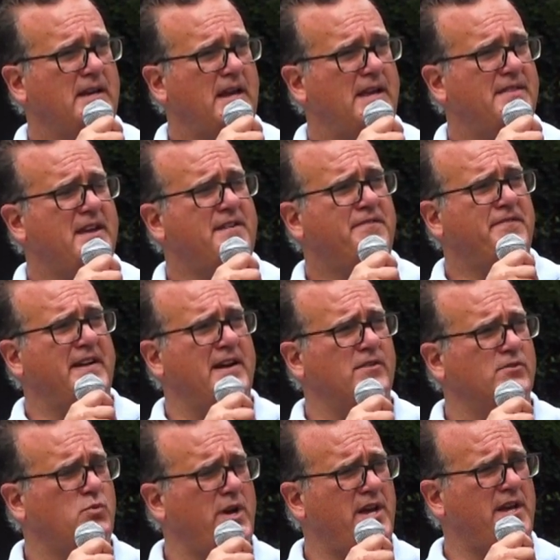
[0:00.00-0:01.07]
And they
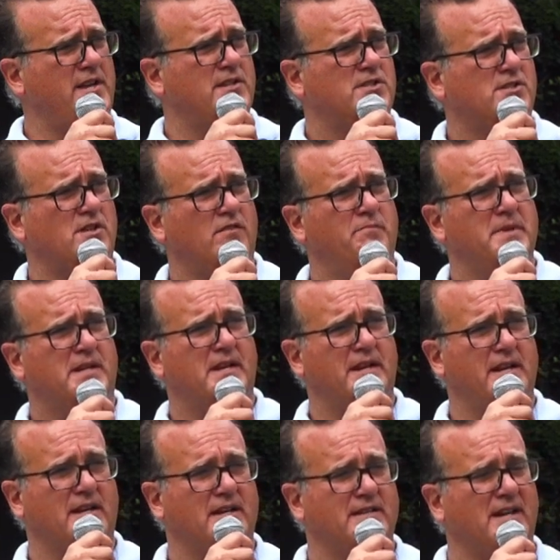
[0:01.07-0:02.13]
found ways of
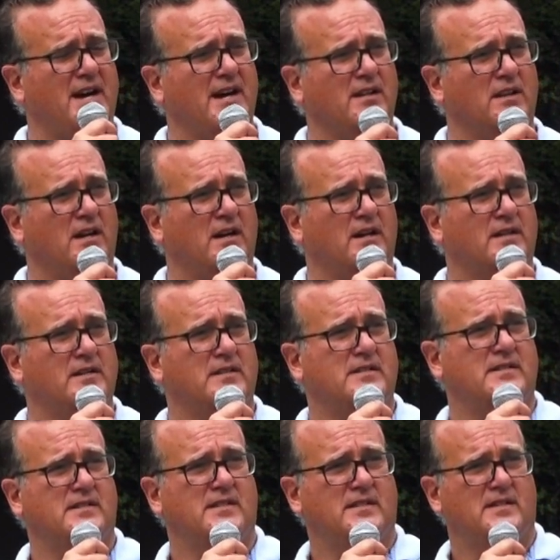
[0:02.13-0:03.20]
beginning a dialogue,
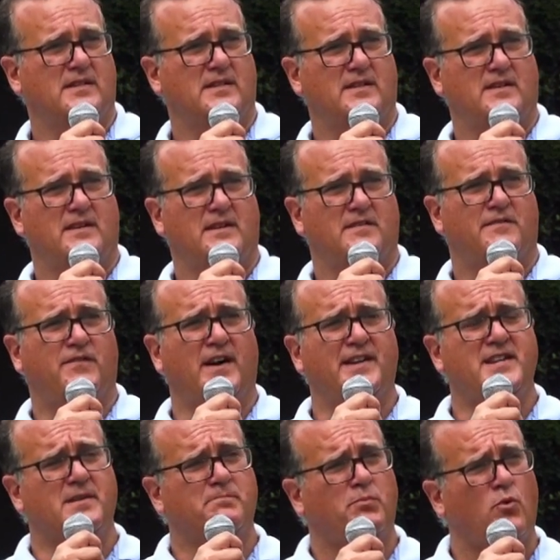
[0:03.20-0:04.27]

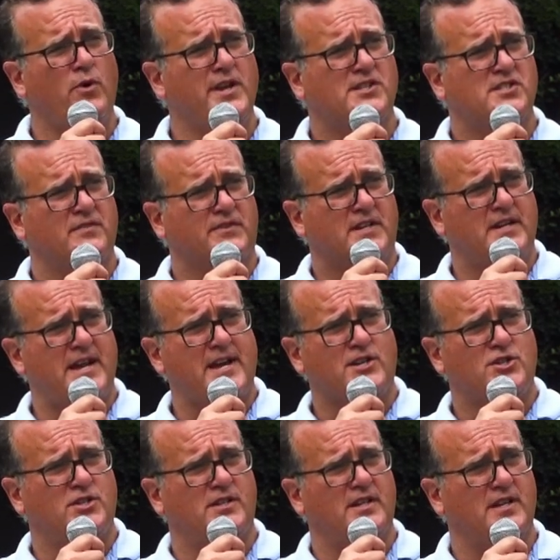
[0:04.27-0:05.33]
finding points of
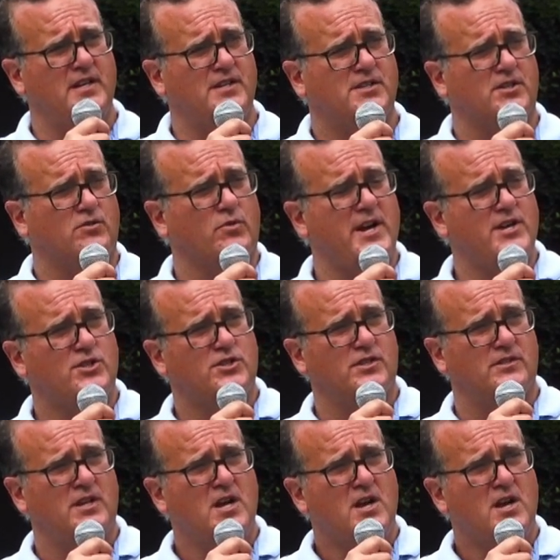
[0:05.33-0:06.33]
connection and integration